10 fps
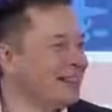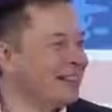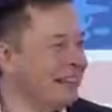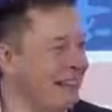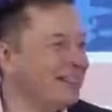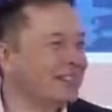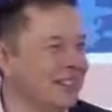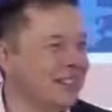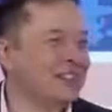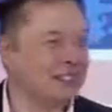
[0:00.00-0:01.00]

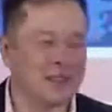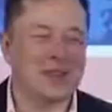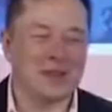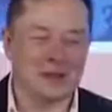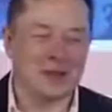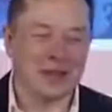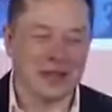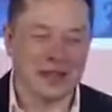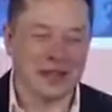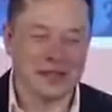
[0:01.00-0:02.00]
AC/DC is a rock group,
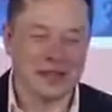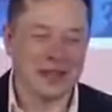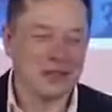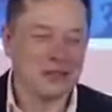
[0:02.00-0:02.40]
exactly.